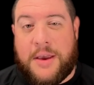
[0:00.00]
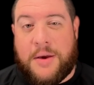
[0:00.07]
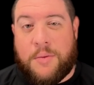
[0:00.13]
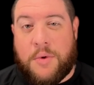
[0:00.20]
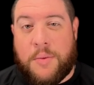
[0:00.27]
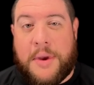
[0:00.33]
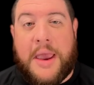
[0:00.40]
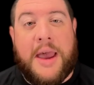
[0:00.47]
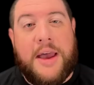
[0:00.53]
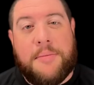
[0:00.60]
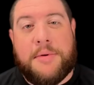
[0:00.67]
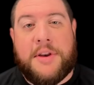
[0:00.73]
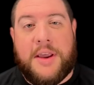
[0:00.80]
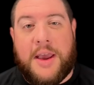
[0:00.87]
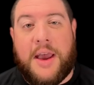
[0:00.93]
Well, we
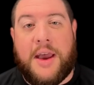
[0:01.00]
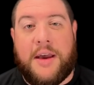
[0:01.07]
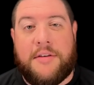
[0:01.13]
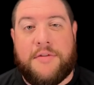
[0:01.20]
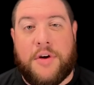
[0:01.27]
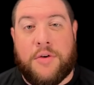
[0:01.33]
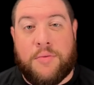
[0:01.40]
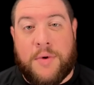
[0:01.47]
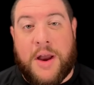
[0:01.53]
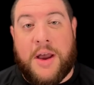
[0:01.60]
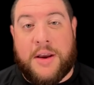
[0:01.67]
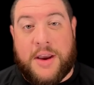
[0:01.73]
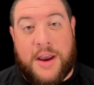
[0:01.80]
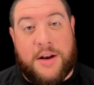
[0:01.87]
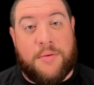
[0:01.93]
happen to have a
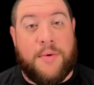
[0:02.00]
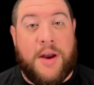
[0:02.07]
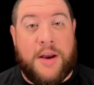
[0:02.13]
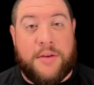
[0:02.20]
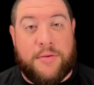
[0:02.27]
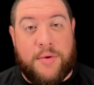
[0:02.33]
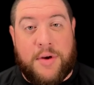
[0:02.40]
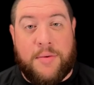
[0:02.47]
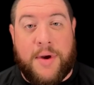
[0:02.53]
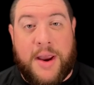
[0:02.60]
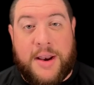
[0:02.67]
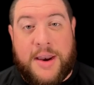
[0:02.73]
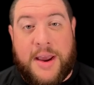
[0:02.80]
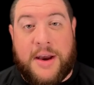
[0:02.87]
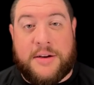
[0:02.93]
Rock and a Rock 3
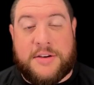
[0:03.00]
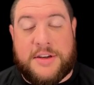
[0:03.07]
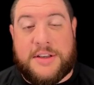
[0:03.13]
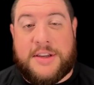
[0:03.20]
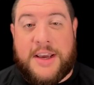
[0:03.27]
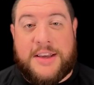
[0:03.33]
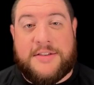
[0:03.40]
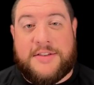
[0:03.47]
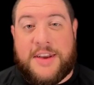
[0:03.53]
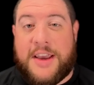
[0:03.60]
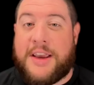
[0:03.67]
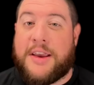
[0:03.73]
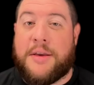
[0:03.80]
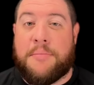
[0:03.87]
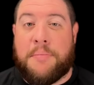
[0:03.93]
right now to test
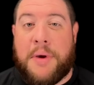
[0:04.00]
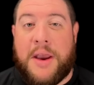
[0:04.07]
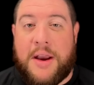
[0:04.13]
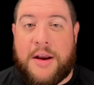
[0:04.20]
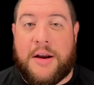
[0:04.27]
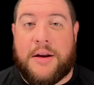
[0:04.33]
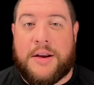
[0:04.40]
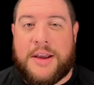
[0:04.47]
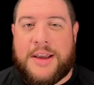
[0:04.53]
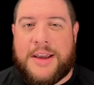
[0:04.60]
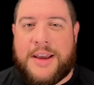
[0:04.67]
and compare